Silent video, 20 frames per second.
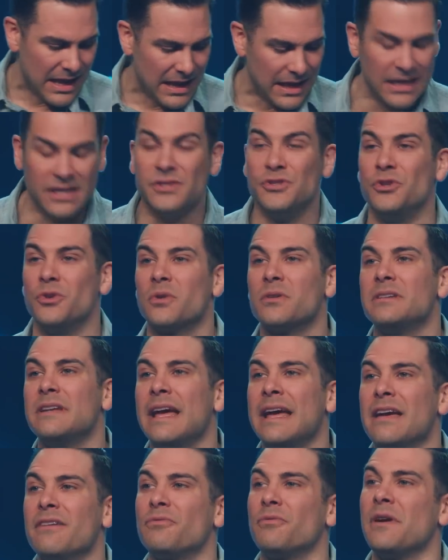is your
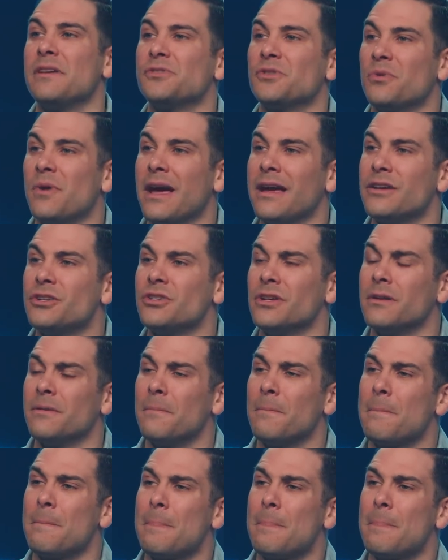day of resurrection,